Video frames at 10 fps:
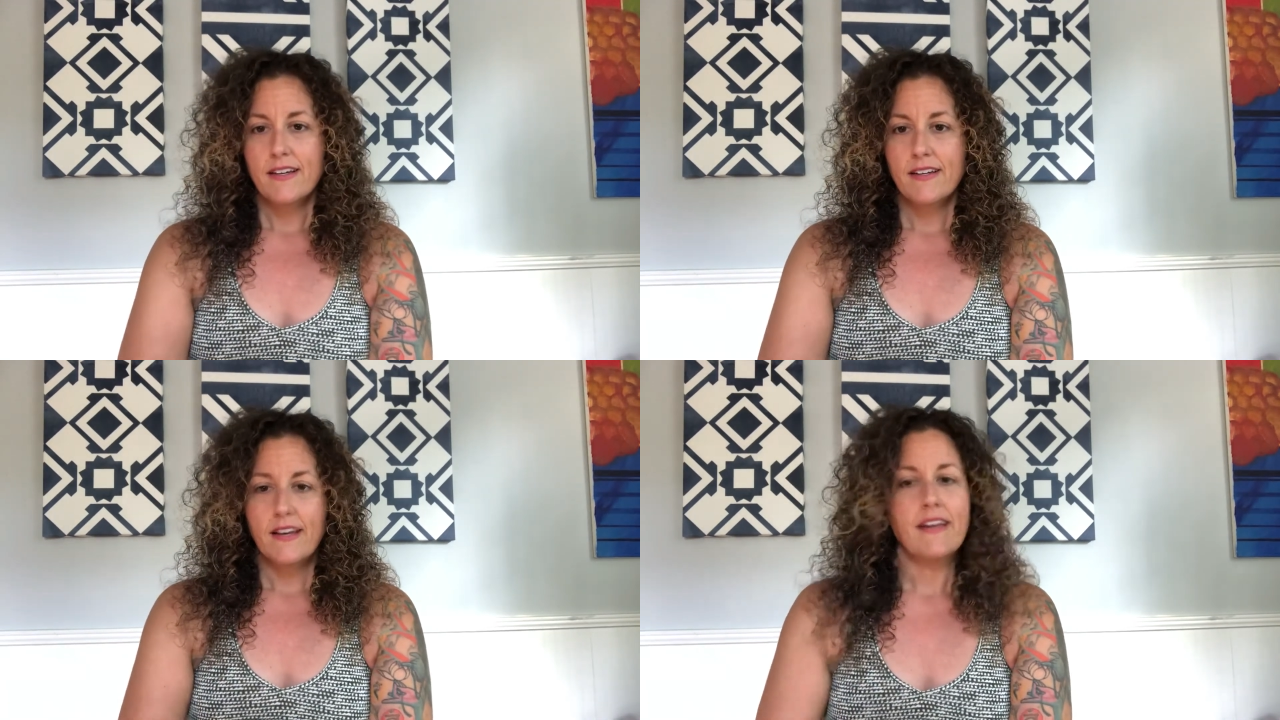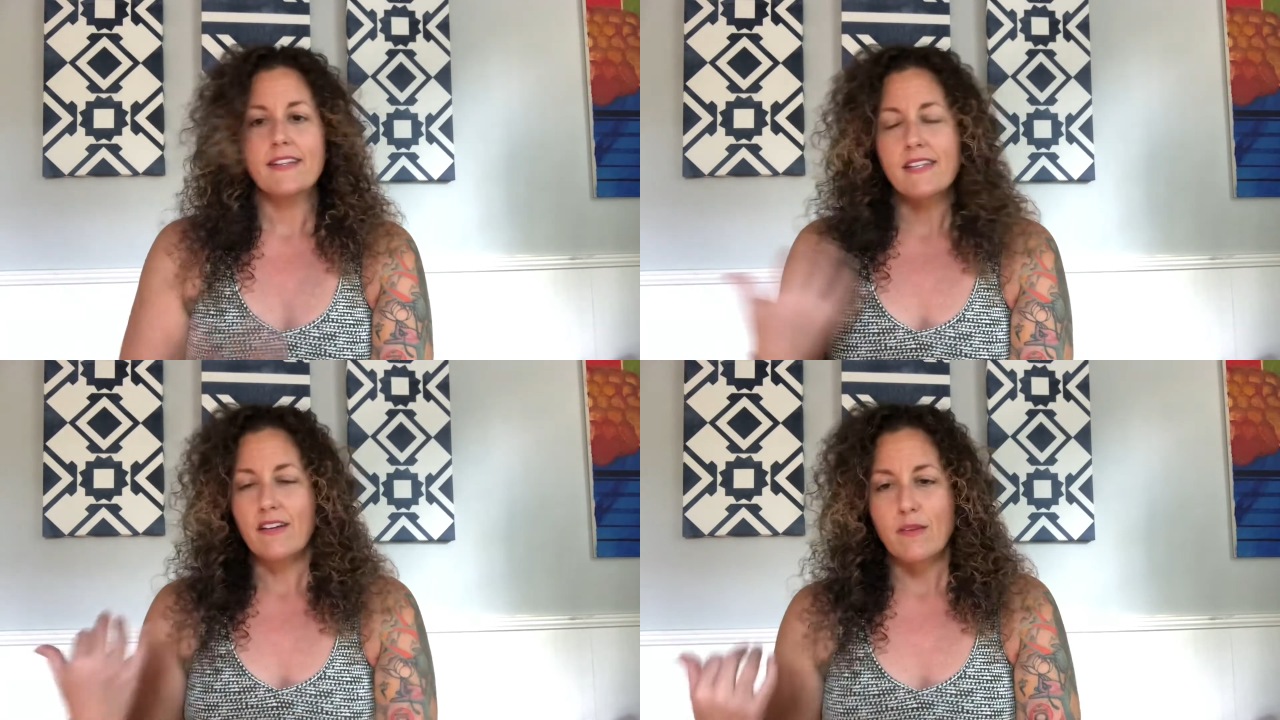Not
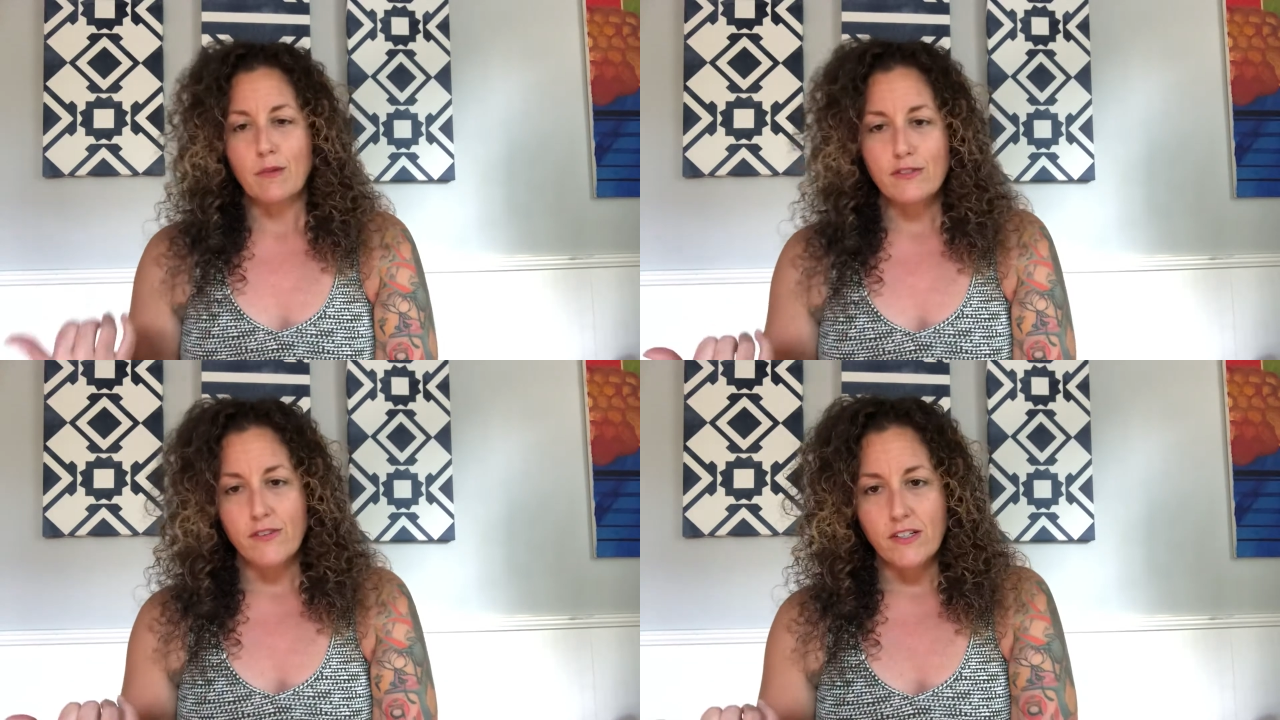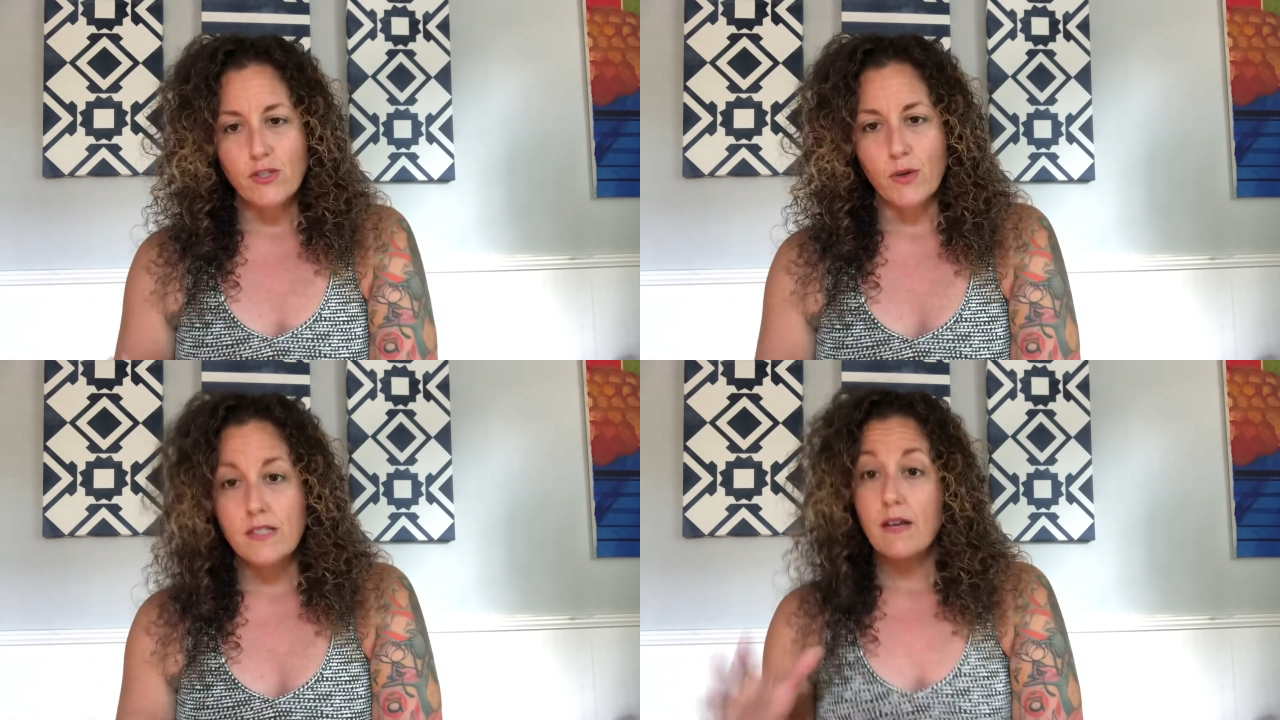necessarily the most fun
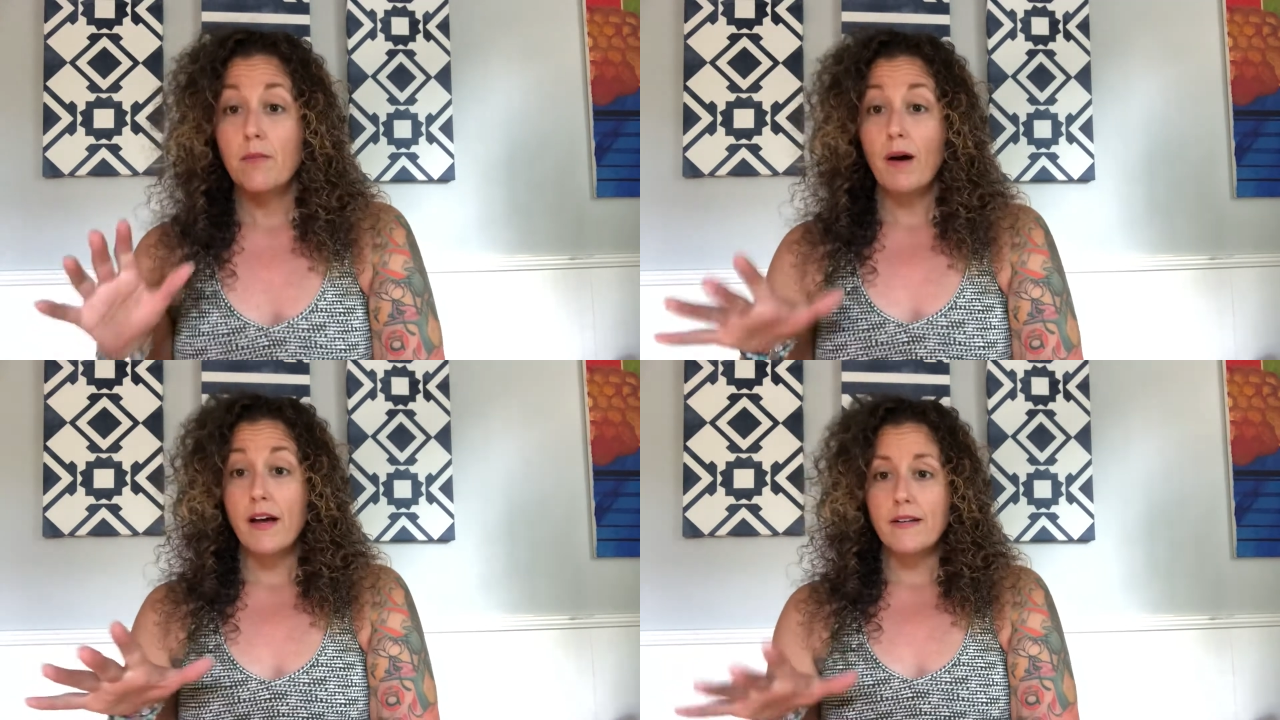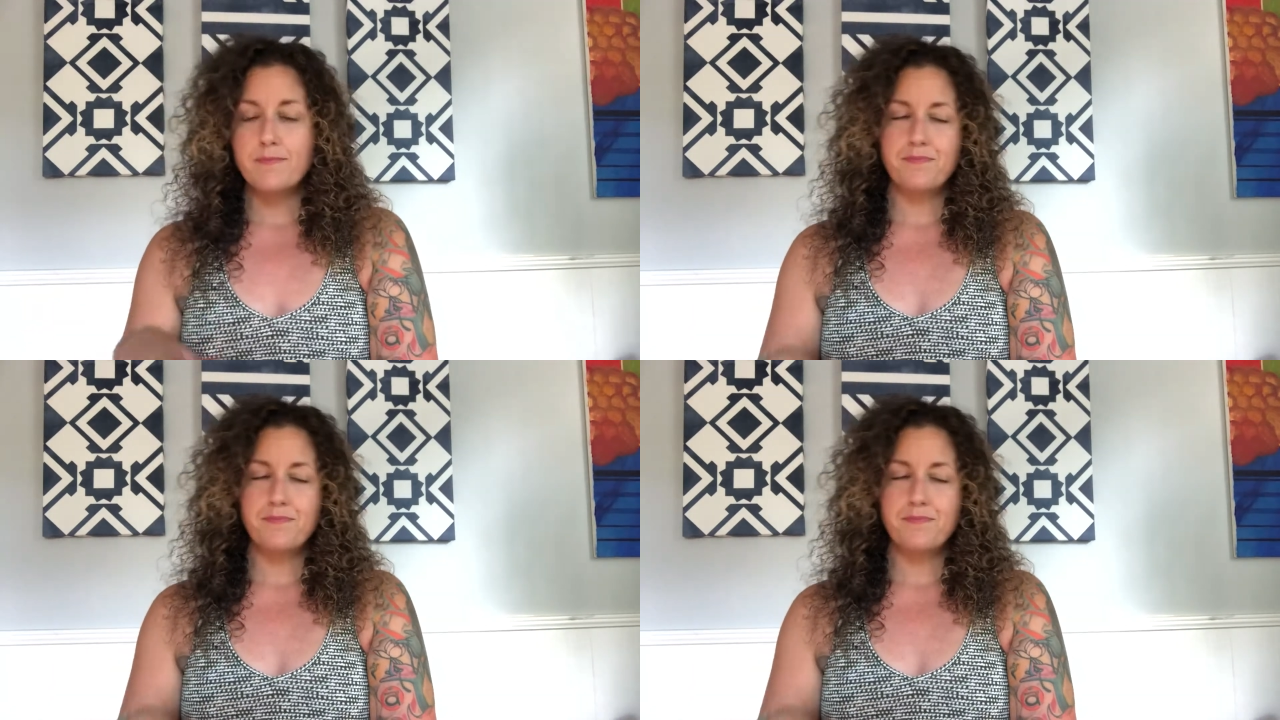choice, but